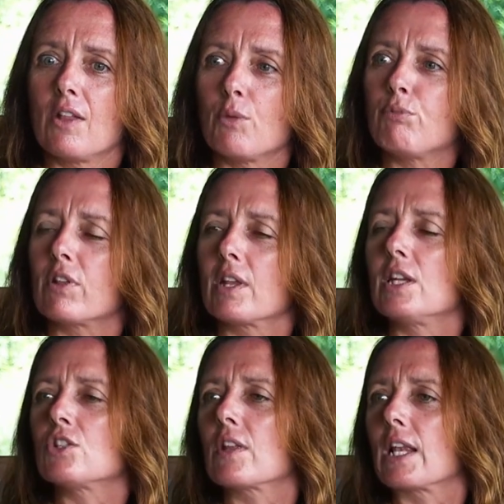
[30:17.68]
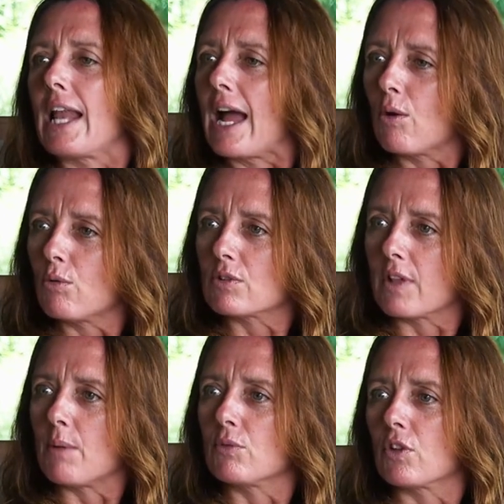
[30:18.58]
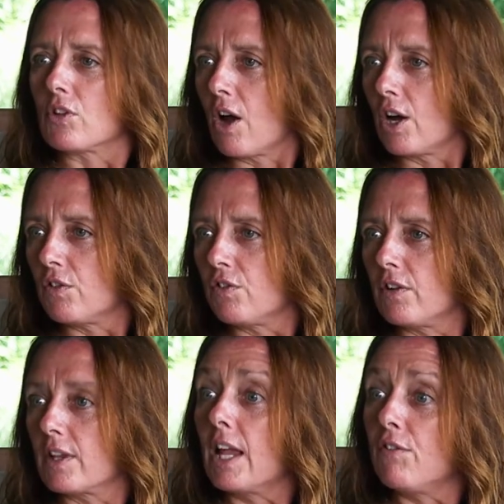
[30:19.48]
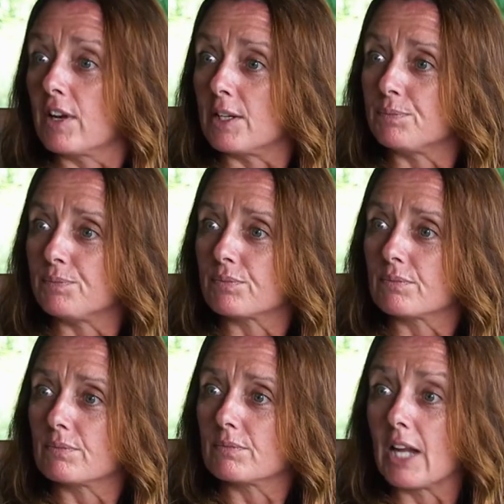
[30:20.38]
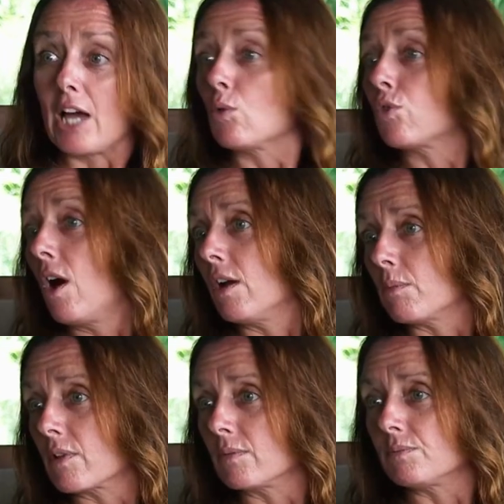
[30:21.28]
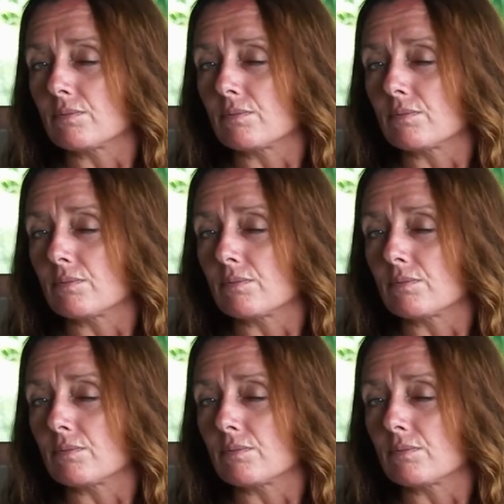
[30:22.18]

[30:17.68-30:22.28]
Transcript: the procedures allowed them to dive safely at all times.